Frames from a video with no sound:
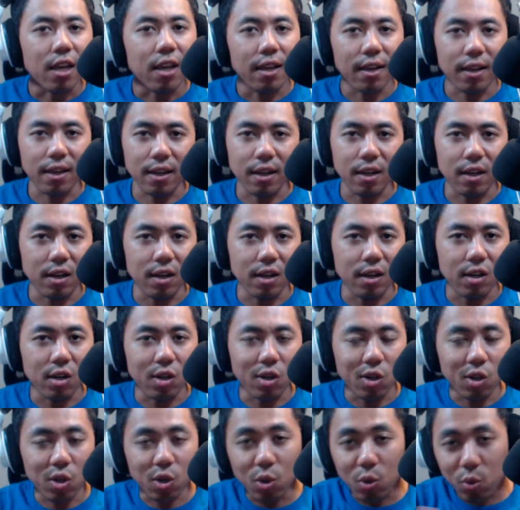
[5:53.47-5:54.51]
Uh,
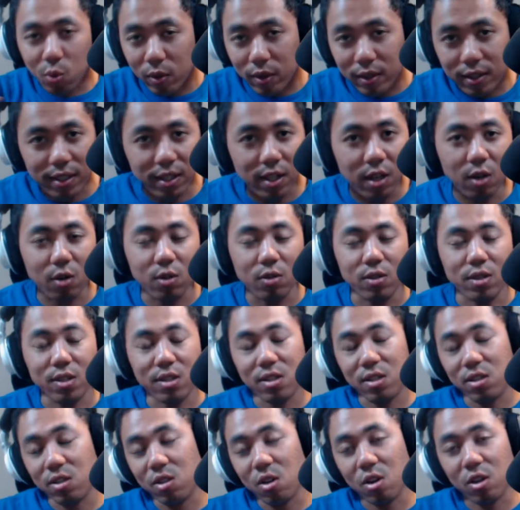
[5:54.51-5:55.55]
who really knows?
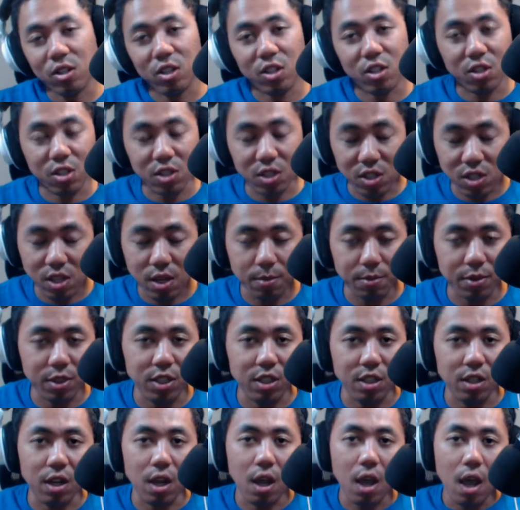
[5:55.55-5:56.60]
This is all just
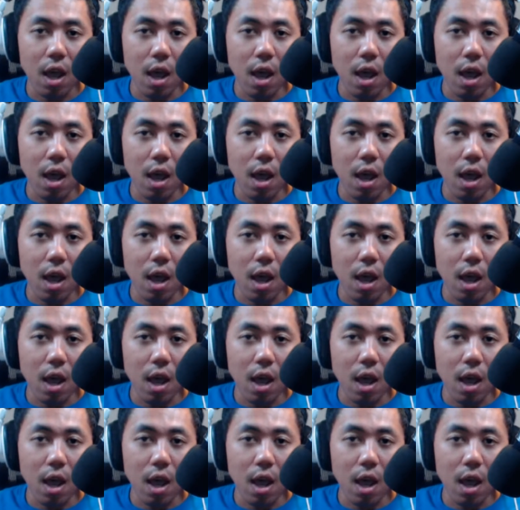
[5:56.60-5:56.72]
assumption